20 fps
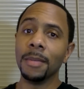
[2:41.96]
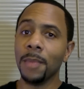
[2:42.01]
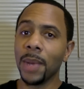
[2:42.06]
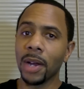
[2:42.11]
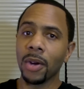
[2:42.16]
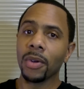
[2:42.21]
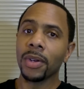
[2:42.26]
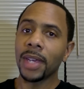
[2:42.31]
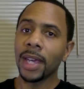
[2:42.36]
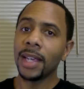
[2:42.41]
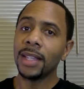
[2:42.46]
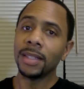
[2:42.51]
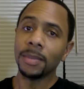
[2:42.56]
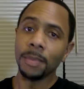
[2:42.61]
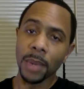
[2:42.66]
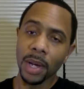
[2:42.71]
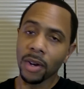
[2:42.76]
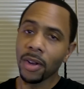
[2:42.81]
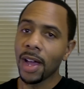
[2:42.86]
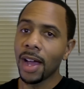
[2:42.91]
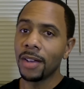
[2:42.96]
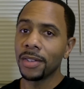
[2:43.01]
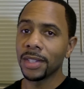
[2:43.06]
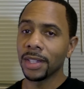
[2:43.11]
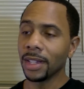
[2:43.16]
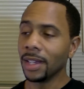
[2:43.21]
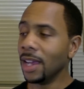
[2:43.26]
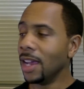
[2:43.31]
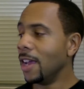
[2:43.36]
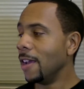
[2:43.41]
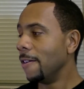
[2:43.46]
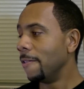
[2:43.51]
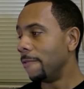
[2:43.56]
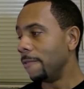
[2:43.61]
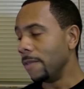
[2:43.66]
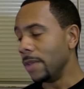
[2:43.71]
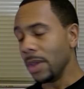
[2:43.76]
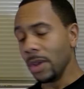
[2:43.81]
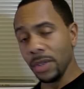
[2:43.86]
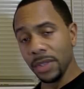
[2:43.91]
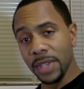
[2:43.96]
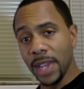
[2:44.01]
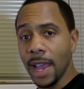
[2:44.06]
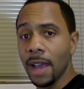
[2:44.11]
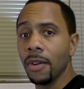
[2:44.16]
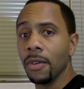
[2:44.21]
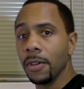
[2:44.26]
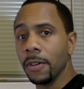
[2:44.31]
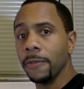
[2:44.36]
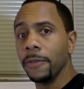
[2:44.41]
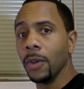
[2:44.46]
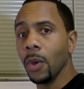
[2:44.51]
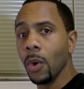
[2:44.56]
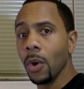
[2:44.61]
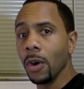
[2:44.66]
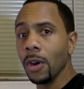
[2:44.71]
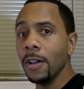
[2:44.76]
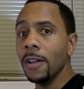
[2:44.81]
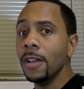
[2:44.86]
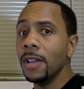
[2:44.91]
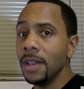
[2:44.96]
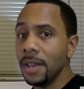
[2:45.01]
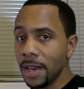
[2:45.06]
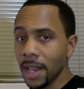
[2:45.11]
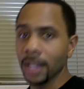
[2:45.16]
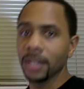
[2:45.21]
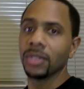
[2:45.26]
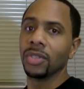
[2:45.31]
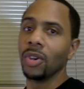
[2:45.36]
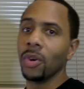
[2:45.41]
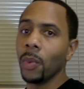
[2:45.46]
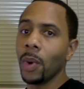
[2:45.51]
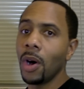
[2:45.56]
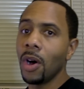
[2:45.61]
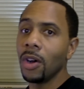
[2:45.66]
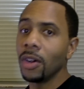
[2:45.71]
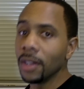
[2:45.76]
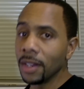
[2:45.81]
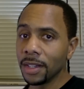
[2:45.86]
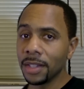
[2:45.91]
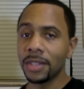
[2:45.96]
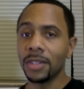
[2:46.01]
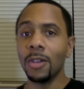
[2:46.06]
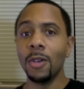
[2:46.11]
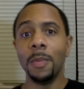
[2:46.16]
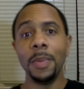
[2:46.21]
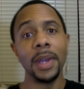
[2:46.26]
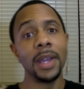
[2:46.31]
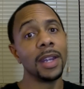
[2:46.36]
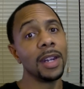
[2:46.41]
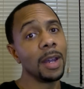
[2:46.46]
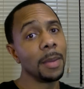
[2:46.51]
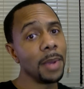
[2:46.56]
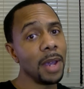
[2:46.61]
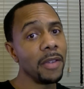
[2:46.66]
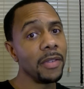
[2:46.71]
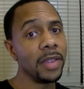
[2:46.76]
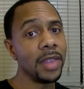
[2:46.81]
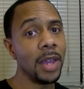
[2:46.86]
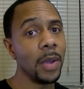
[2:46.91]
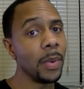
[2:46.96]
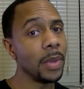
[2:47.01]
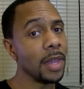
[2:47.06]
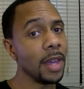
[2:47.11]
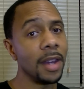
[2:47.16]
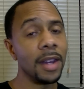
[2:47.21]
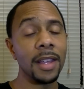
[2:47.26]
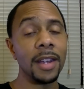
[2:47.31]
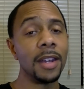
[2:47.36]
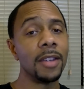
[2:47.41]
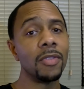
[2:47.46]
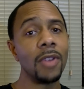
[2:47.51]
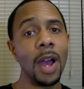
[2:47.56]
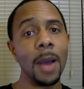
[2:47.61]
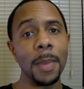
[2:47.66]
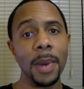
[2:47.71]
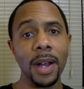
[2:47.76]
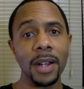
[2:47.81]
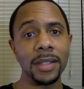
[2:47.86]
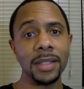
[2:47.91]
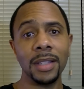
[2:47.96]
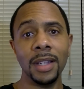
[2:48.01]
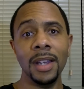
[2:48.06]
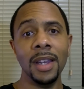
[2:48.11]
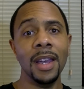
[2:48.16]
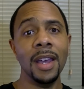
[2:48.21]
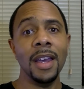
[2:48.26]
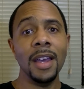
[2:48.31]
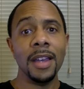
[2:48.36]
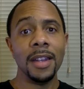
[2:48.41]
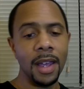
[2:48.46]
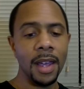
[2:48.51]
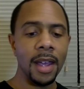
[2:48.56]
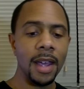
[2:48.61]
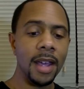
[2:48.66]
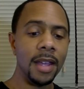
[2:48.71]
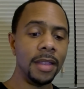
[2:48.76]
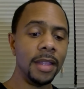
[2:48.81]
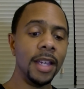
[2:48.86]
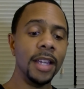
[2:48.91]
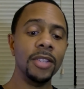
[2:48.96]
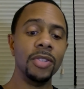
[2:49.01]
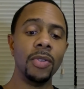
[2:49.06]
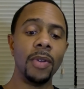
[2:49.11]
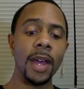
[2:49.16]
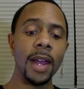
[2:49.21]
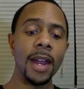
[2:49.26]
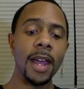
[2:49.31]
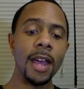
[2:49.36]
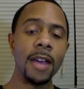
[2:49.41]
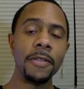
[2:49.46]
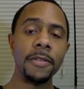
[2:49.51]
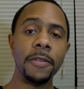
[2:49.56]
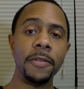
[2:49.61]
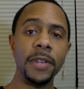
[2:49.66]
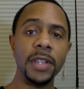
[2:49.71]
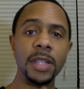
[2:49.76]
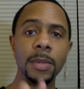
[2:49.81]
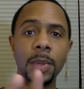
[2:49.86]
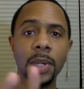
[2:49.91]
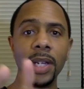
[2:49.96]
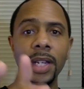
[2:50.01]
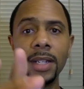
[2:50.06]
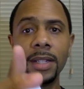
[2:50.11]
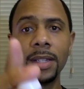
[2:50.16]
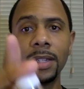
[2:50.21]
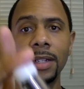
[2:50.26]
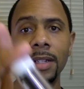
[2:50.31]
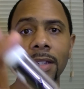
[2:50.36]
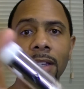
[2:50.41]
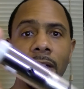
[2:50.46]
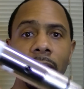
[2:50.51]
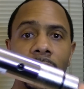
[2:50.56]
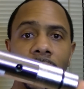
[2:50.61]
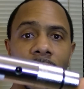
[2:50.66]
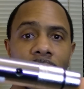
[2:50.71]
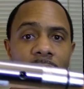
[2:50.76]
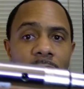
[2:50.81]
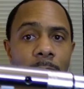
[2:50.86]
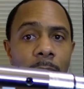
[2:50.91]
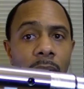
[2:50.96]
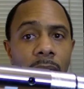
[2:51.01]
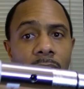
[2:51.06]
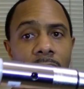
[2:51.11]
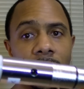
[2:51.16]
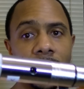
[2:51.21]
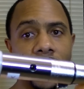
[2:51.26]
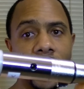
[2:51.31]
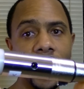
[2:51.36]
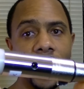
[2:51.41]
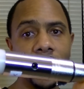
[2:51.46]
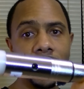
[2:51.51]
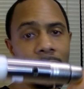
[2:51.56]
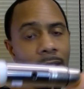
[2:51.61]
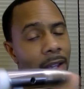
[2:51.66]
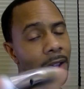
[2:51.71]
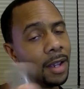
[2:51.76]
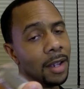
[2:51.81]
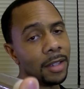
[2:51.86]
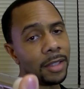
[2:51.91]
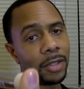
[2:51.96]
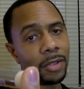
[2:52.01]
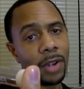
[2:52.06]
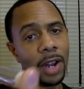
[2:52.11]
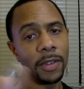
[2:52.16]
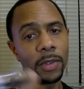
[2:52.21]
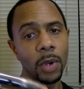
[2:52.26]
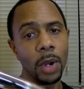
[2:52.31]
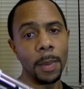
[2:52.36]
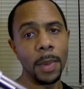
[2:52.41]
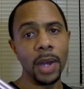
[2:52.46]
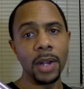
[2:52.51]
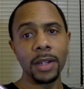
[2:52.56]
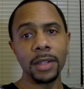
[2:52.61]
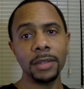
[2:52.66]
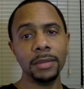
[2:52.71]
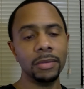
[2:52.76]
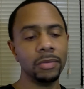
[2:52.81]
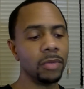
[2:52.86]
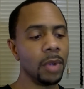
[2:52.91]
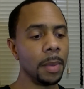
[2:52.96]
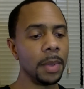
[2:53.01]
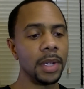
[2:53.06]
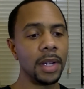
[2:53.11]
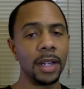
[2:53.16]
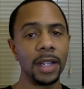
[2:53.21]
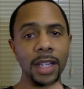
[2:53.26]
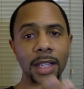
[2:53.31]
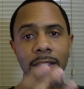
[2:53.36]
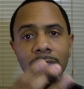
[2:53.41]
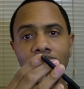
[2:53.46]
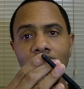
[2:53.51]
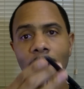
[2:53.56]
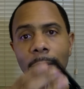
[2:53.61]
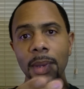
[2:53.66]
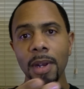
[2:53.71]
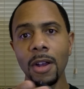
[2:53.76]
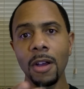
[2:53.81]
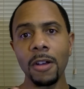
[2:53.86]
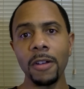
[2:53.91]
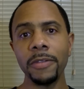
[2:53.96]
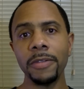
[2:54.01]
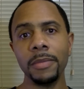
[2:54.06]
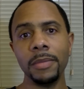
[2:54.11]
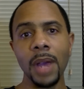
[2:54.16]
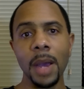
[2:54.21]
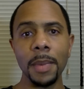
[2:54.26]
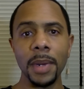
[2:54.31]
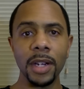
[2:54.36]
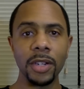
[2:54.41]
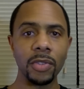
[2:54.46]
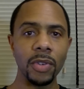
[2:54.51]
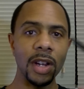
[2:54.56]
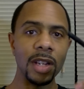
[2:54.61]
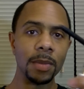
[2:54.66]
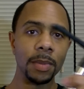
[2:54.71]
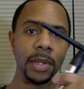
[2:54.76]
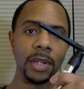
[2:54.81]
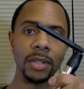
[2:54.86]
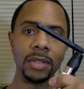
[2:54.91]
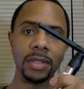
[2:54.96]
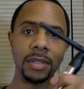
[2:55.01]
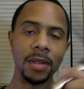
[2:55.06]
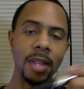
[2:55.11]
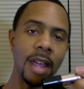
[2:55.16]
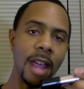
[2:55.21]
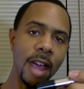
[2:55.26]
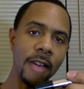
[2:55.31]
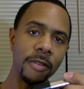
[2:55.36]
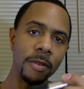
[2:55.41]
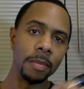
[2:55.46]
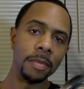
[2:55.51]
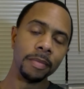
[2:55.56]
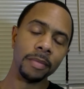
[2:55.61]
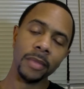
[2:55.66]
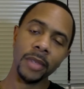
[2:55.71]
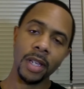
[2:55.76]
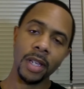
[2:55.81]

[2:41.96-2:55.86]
a metal case, metal housing, down on the floor, next to a wall, and it's still picking up everything without any dropouts. And these do not have a visible antenna. Everything is built inside, so you don't have to worry about a rubber ducky snapping off. I mean, the transmitters, they have them,